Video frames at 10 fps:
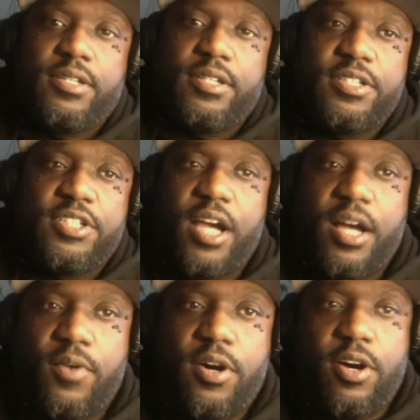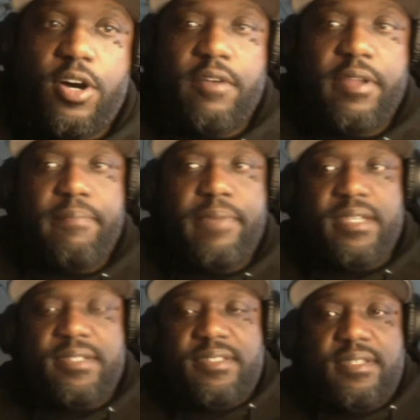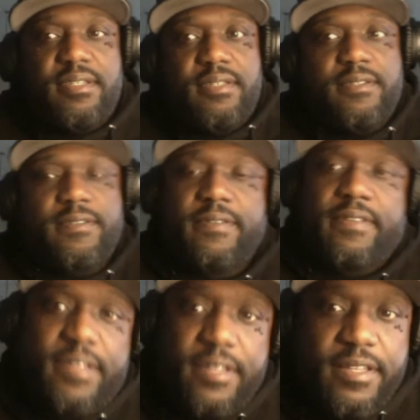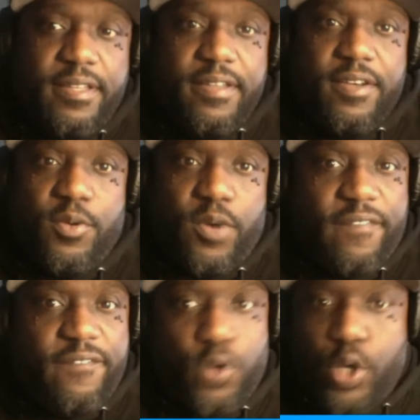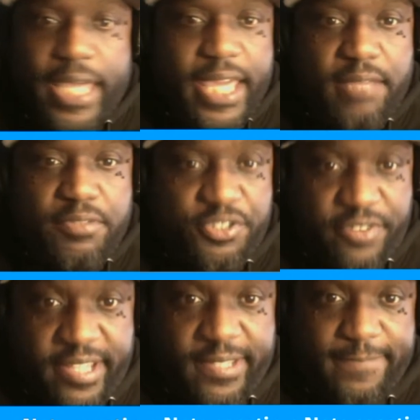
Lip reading: John Wall already missed 4 games straight,